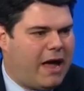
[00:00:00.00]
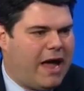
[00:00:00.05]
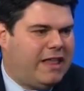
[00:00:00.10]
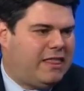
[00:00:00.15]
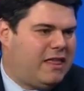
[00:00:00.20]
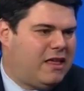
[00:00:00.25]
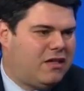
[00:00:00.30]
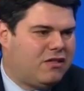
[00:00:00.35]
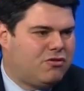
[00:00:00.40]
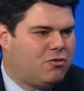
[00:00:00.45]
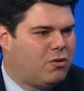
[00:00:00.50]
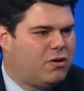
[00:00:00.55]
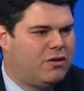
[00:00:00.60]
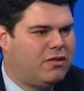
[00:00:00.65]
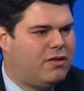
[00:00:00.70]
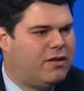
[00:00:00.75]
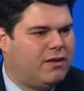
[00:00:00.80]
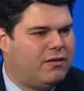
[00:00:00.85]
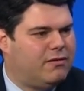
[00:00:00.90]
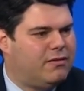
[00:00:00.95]
I think, sort
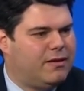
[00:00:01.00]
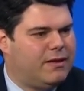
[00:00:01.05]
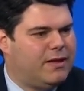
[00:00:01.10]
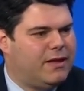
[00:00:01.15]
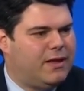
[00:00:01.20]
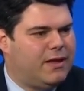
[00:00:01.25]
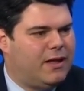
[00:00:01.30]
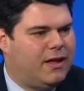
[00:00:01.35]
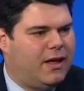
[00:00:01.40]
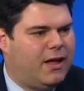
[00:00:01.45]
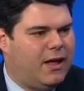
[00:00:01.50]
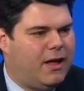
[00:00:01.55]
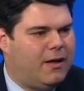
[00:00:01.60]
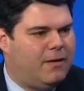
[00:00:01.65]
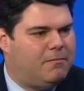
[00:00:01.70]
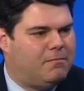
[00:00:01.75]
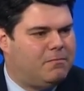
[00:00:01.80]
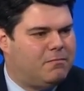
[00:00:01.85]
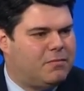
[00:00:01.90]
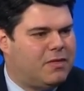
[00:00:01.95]
of the
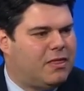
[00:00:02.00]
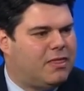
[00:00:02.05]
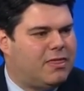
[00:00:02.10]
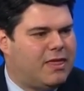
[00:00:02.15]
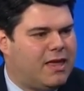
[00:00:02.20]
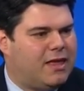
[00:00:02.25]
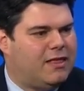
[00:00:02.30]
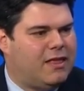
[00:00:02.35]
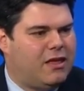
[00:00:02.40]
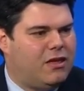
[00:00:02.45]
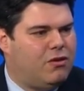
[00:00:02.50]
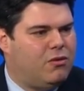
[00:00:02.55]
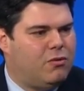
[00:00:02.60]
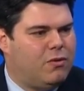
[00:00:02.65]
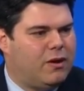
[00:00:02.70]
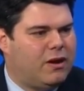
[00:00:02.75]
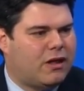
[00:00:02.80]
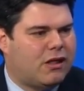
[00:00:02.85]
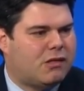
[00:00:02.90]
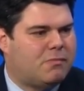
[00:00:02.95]
um, the thing that you
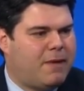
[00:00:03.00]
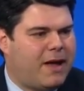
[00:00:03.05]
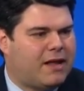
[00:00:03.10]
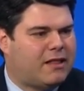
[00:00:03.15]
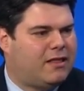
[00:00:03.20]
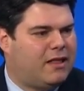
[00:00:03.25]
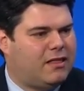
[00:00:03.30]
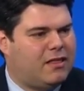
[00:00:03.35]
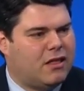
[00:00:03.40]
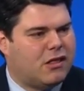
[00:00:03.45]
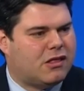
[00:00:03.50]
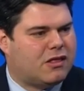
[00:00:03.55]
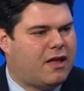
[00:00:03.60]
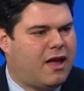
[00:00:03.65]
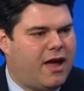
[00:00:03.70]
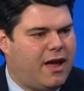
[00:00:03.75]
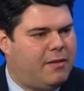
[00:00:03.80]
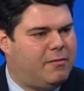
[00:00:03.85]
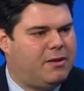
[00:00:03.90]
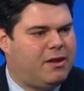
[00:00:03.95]
would expect at this
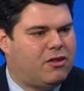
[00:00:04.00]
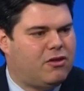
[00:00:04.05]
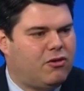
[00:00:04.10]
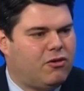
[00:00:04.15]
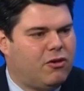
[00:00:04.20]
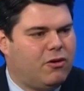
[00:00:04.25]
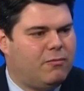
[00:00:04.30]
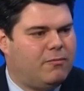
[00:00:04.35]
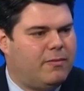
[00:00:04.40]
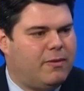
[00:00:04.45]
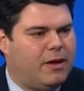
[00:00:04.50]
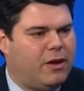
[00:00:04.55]
time in a term.